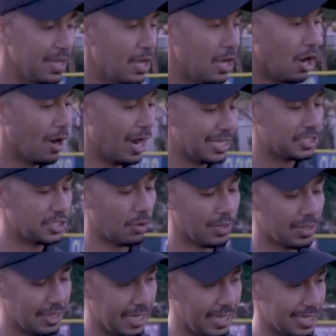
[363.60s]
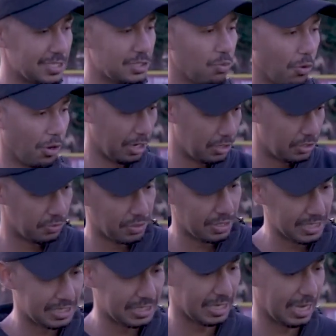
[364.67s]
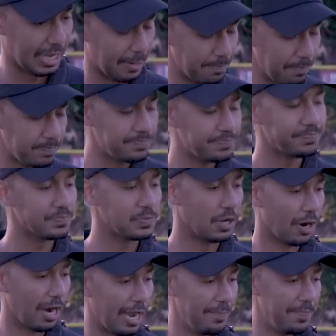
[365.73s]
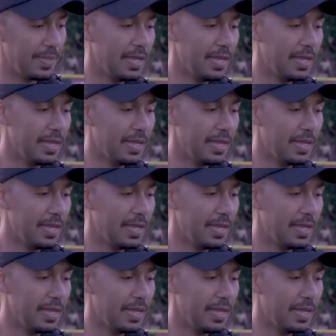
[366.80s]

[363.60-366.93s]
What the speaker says: All right, so in this, we're gonna do this again, all right?